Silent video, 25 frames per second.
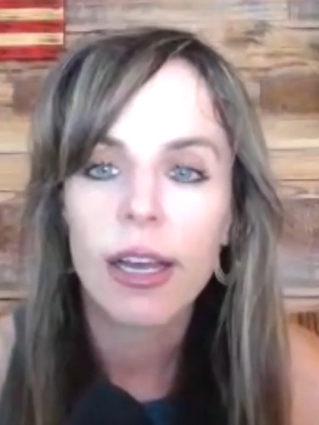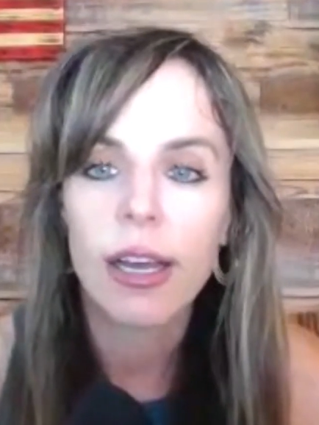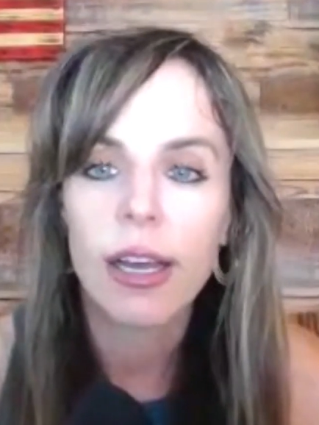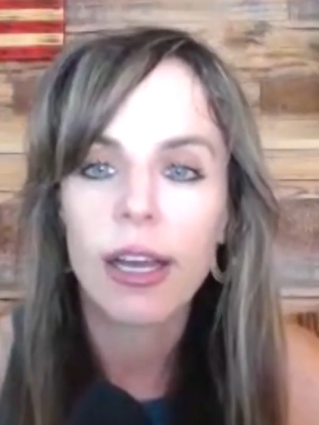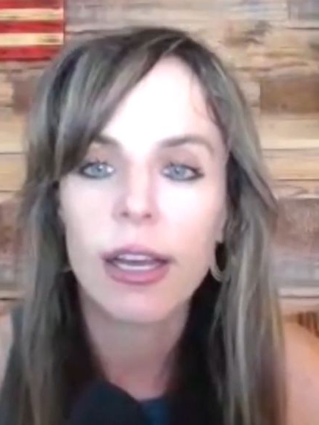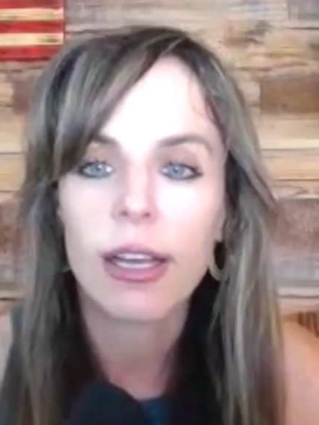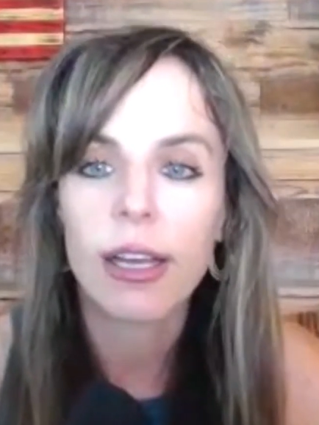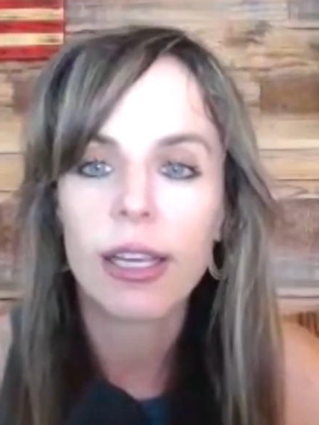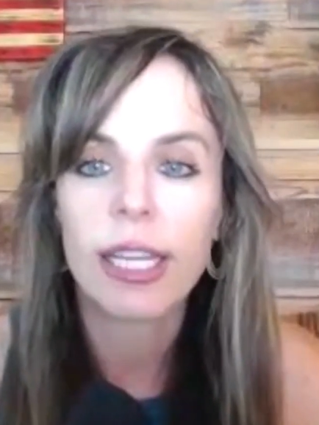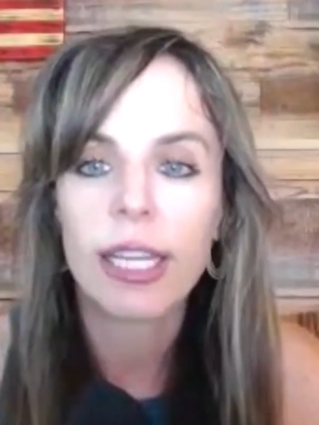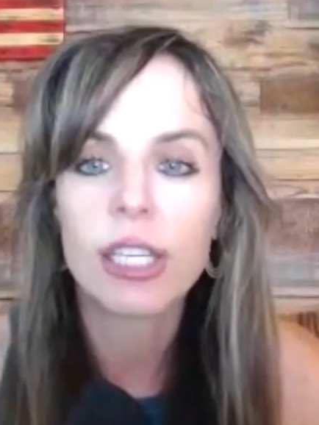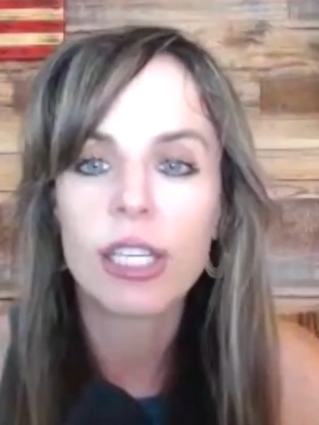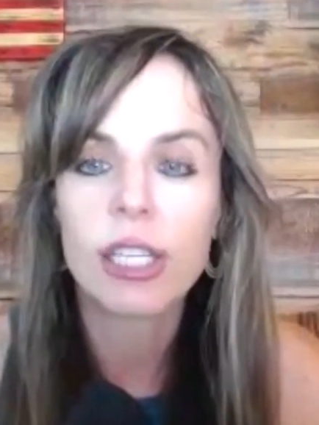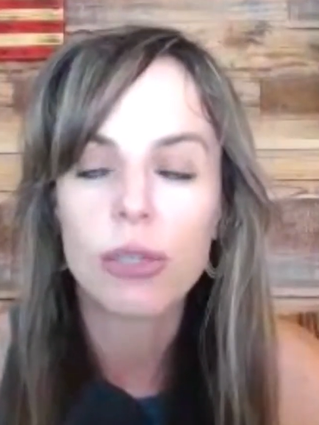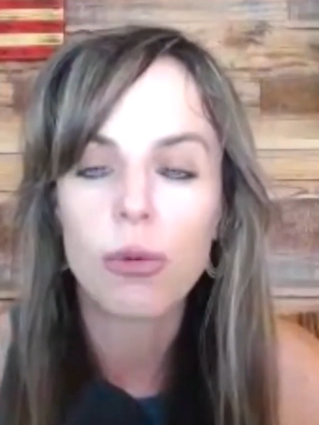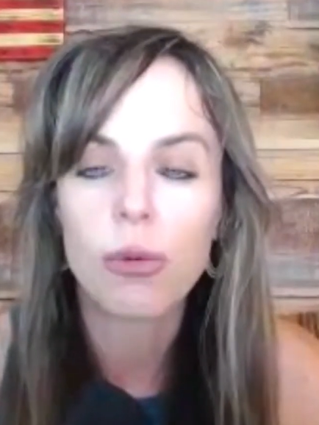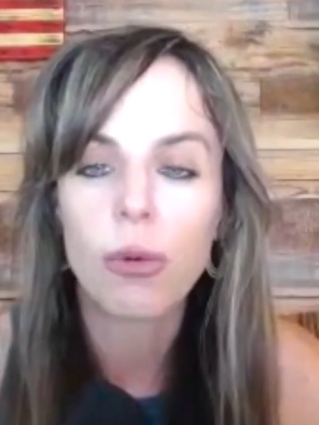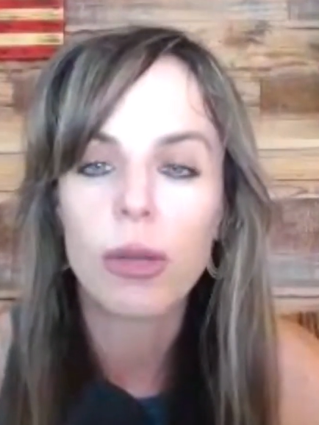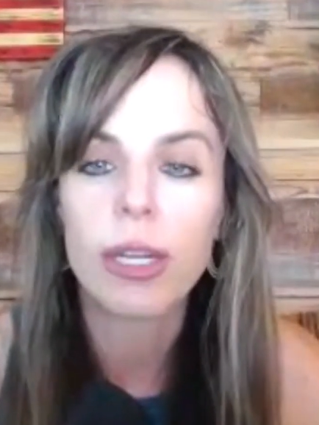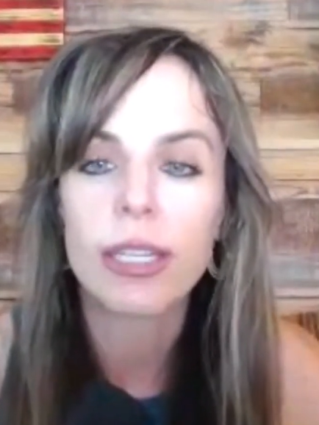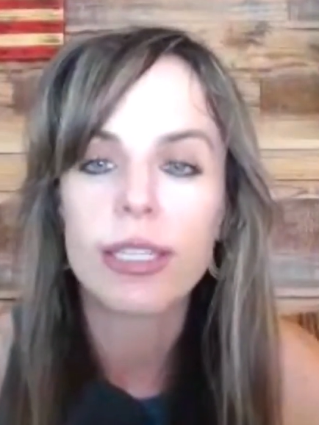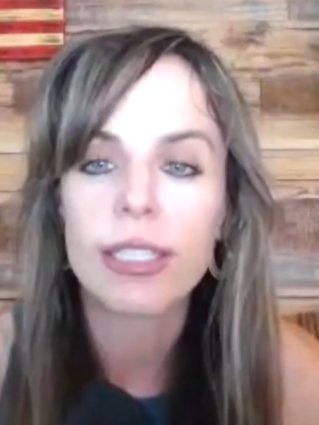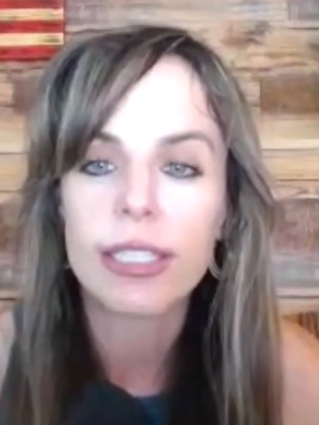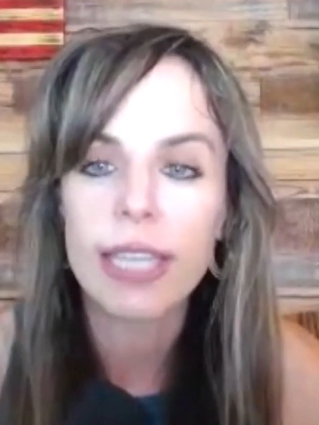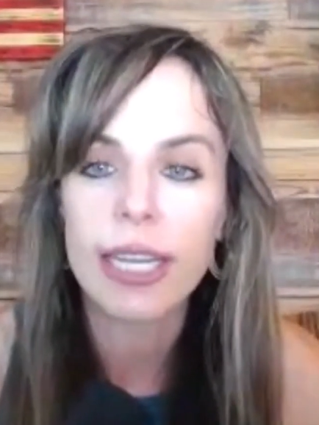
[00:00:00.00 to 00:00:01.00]
He just
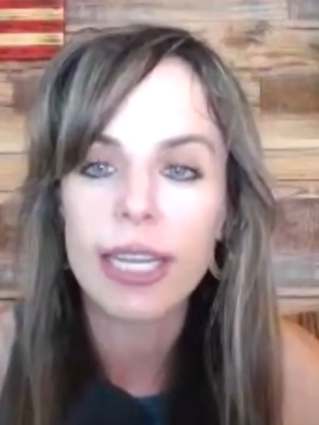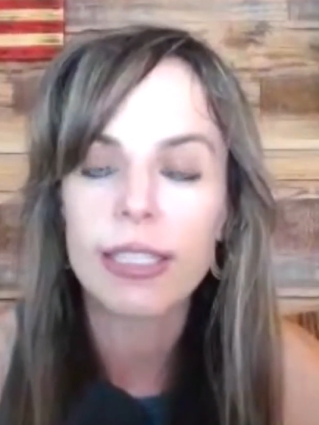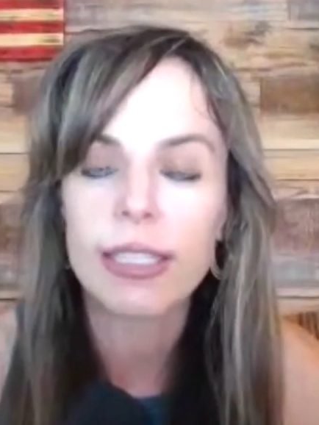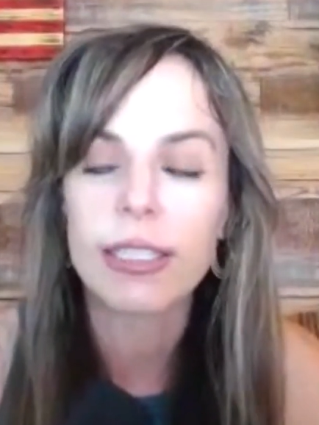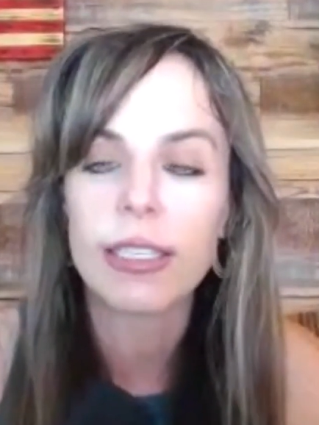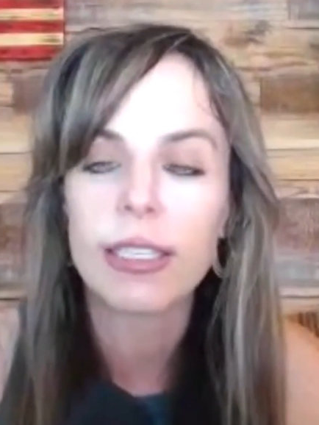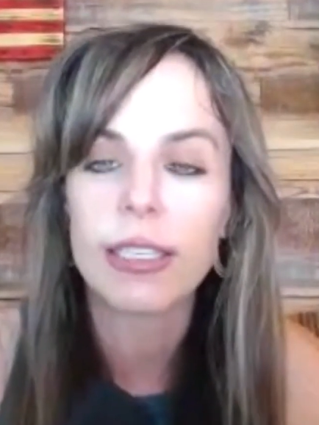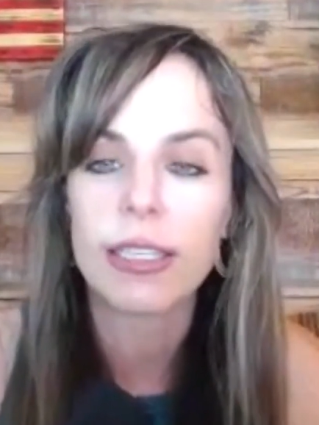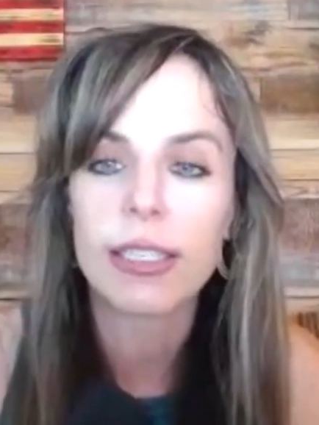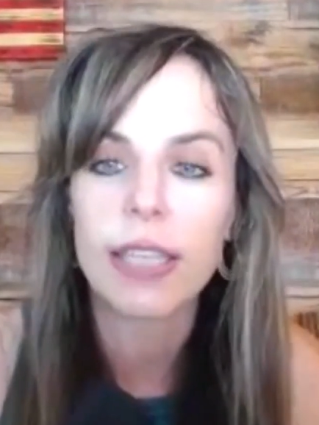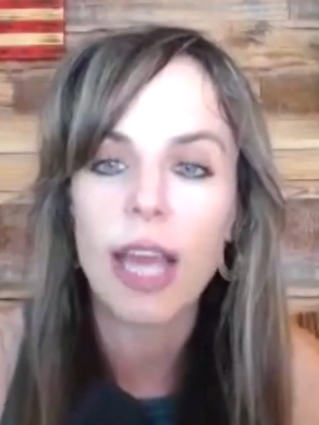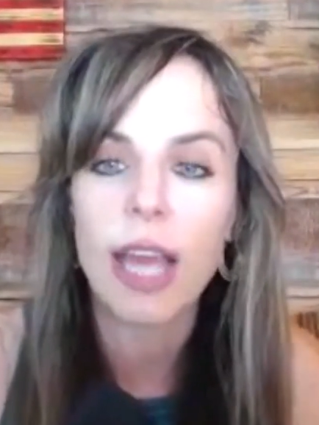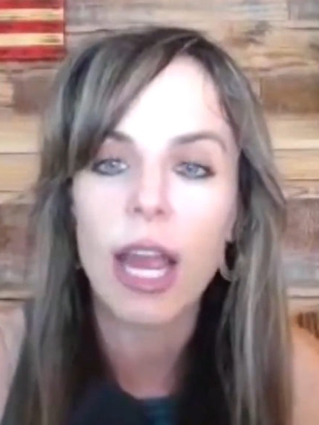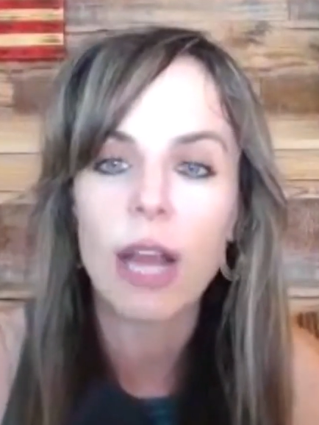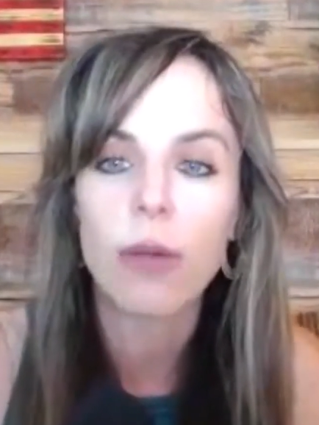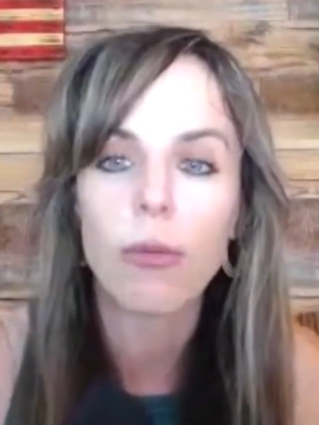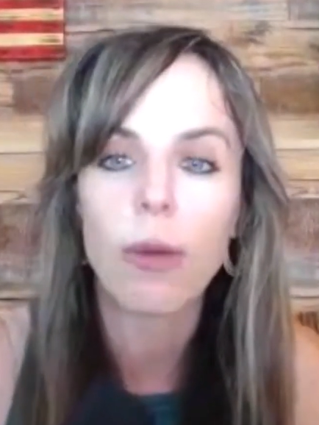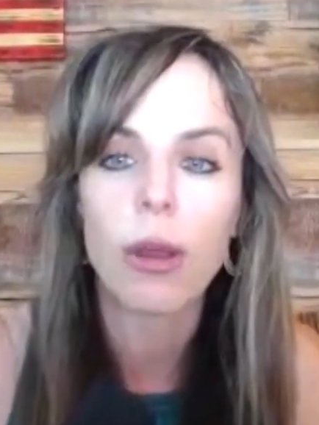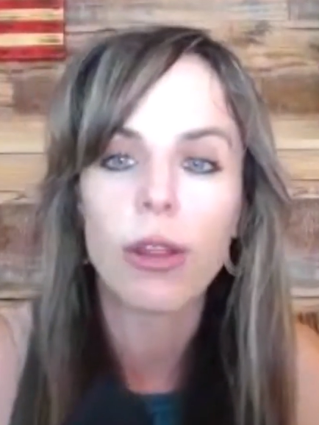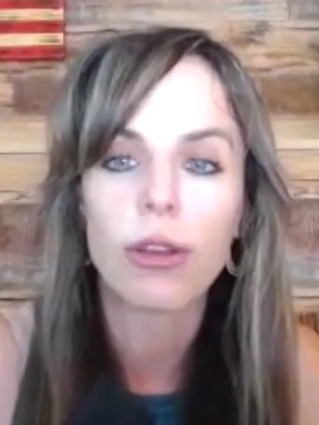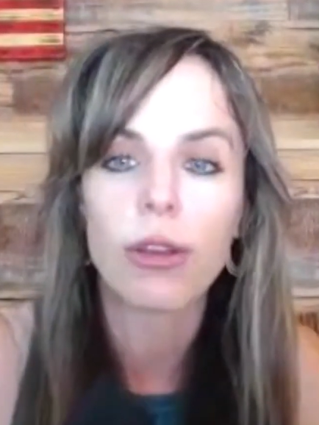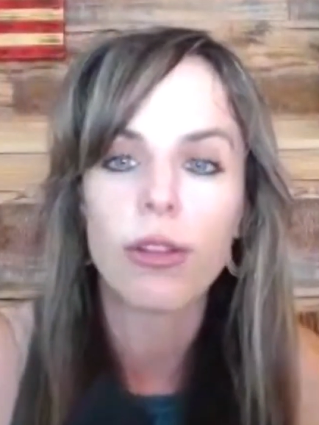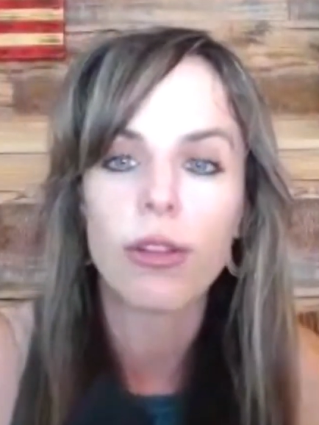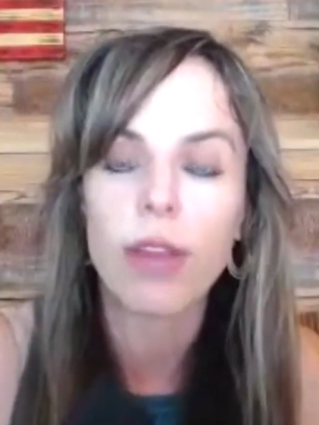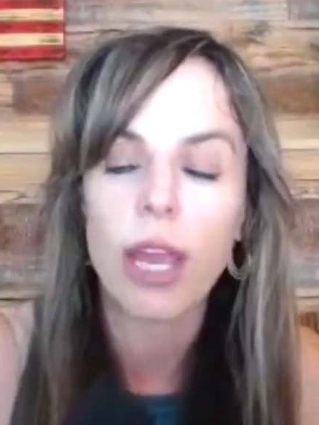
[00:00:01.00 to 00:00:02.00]
wanted states to decide
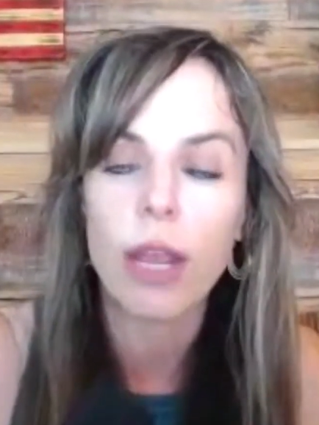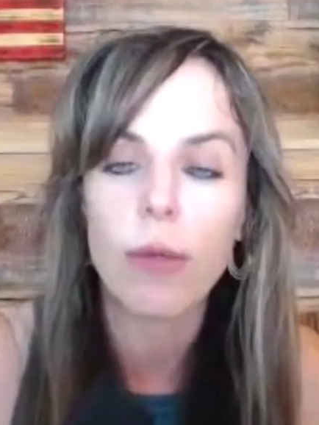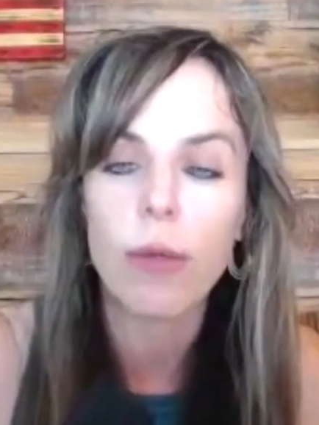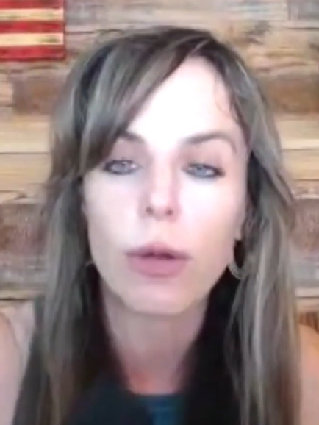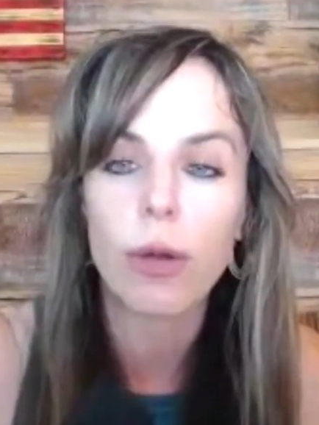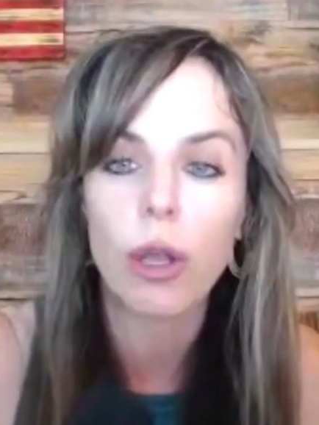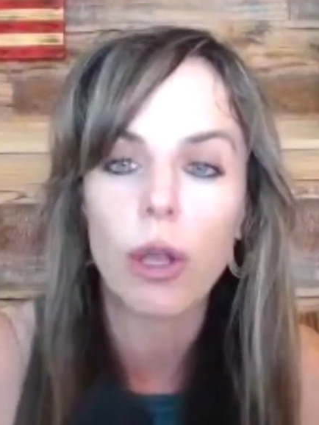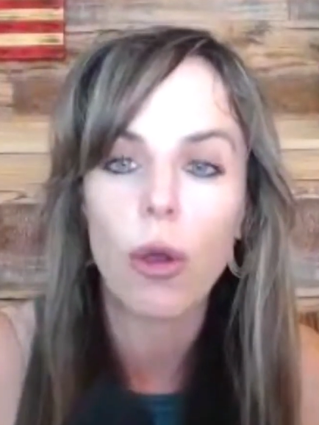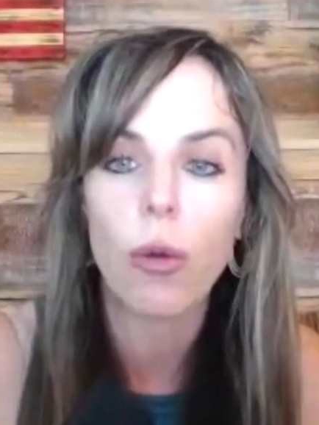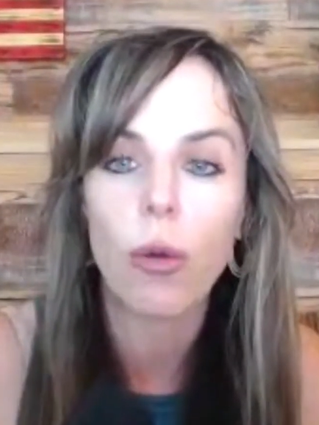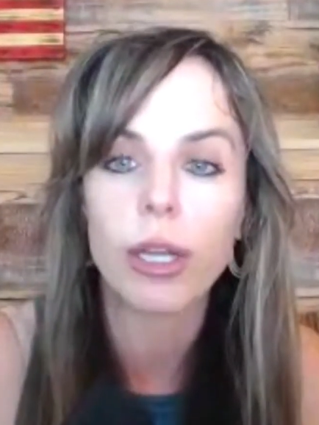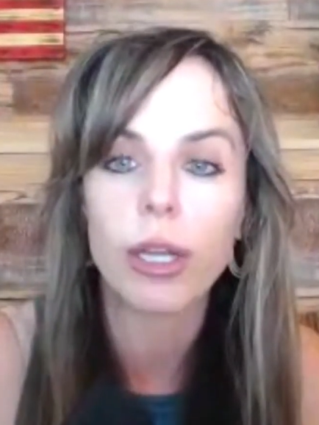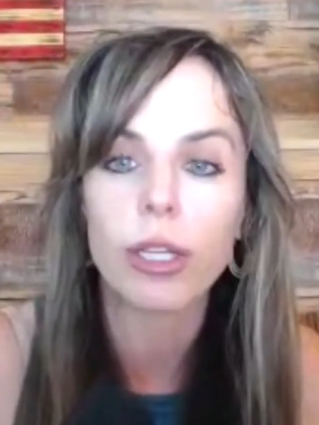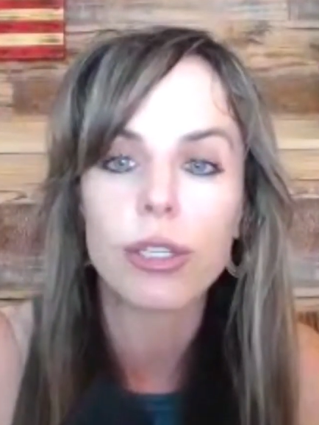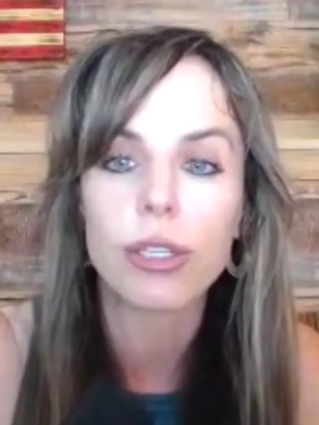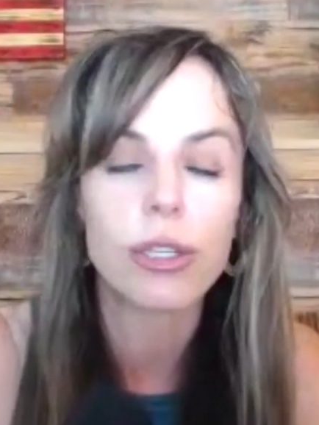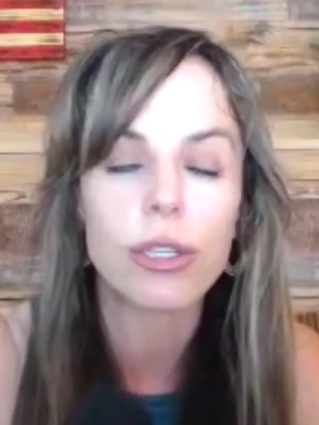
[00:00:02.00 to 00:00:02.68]
whether they were going